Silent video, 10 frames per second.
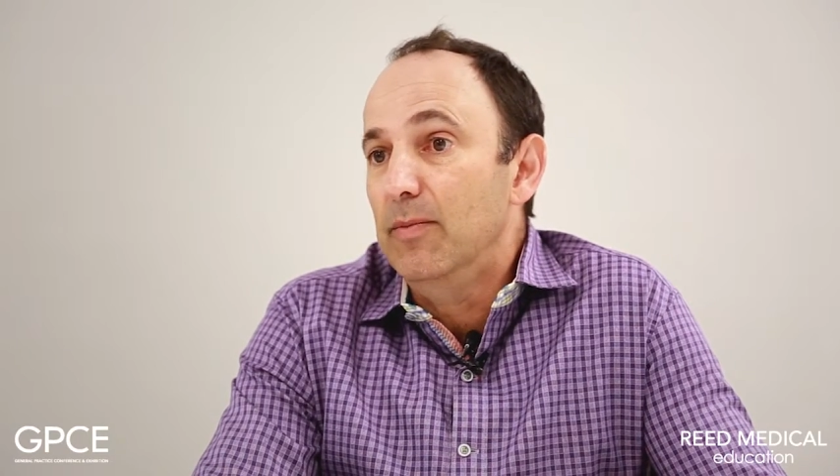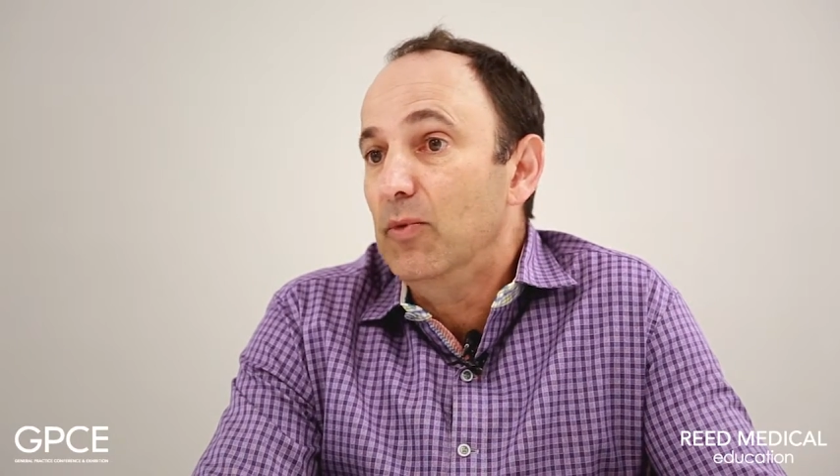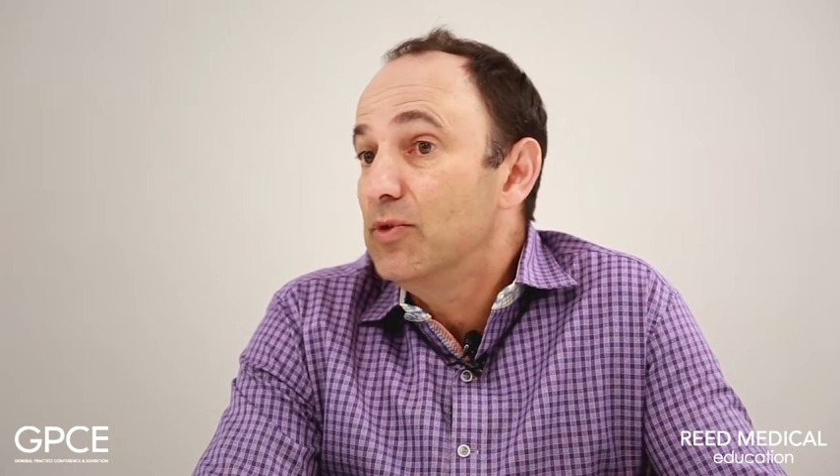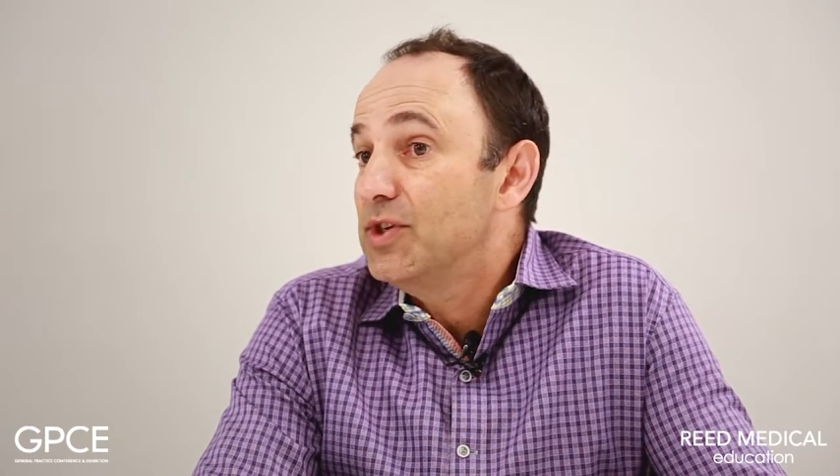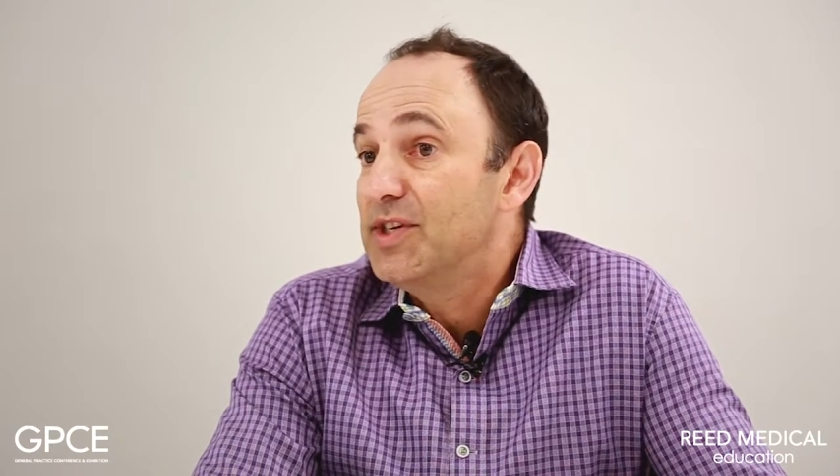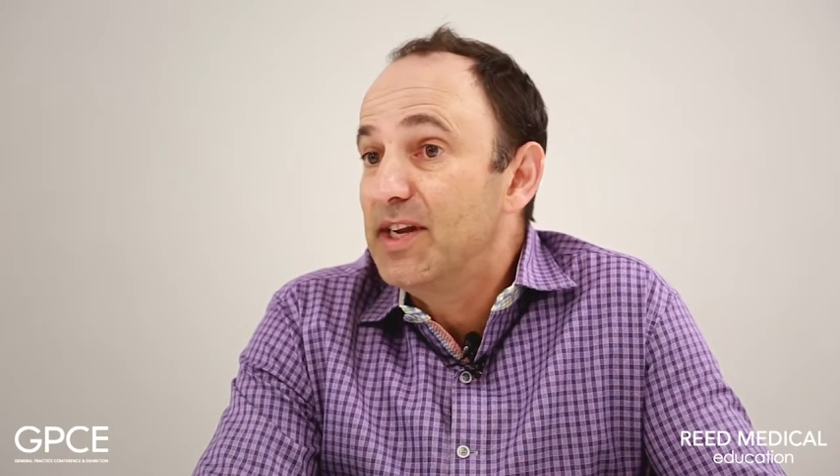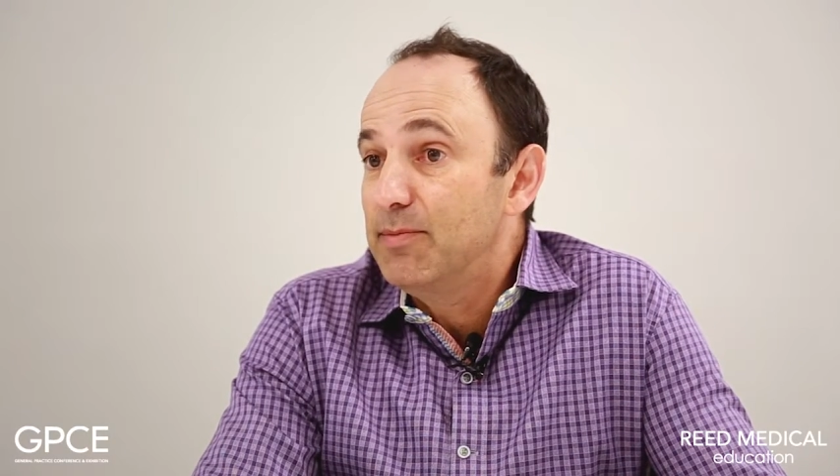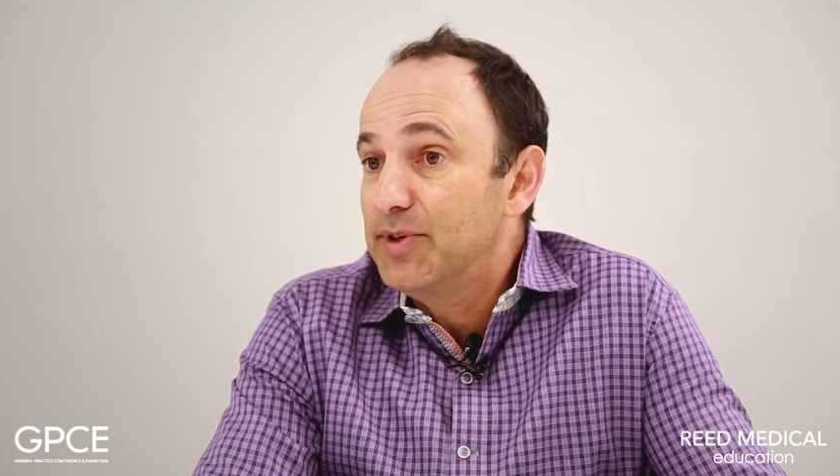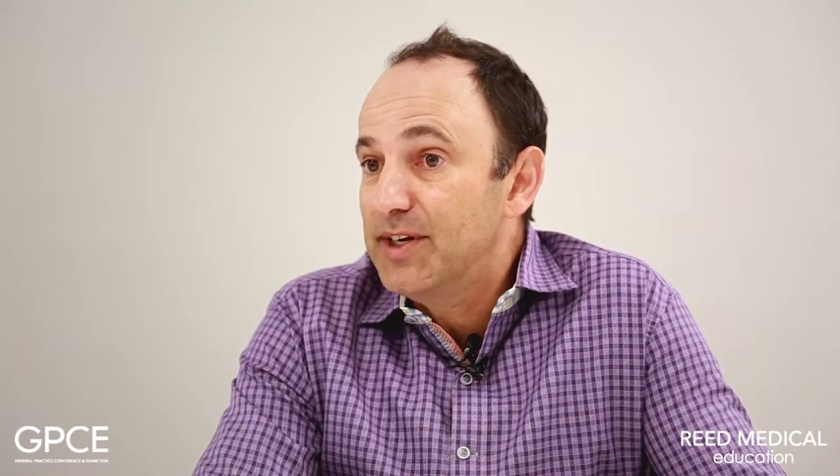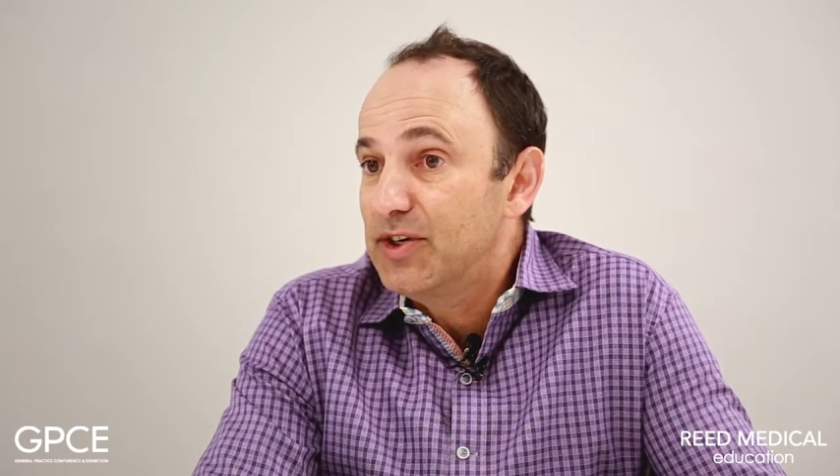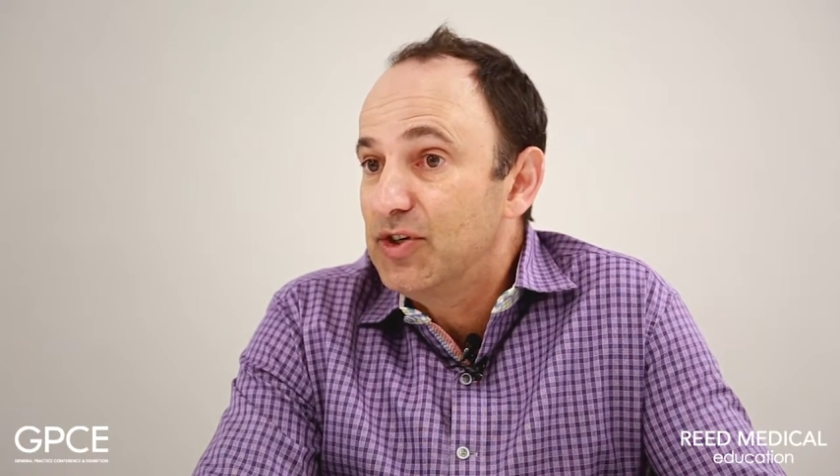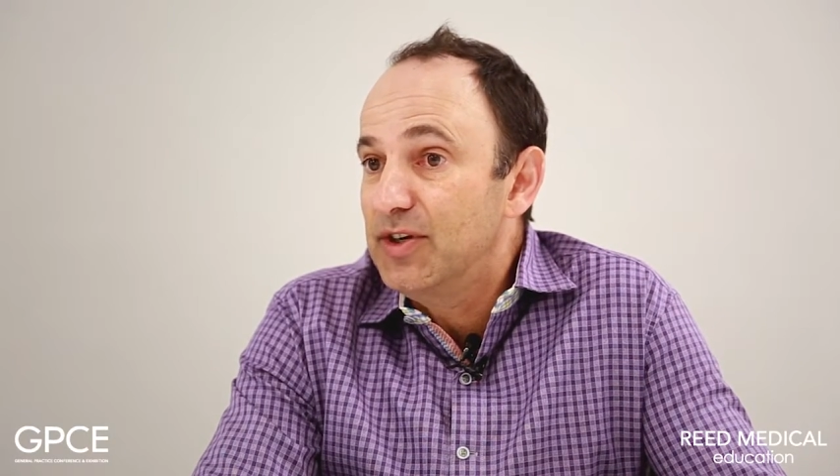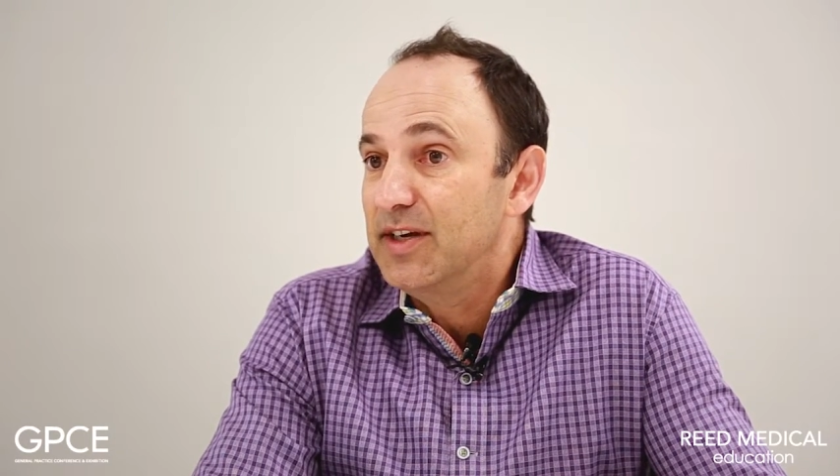Also sun protection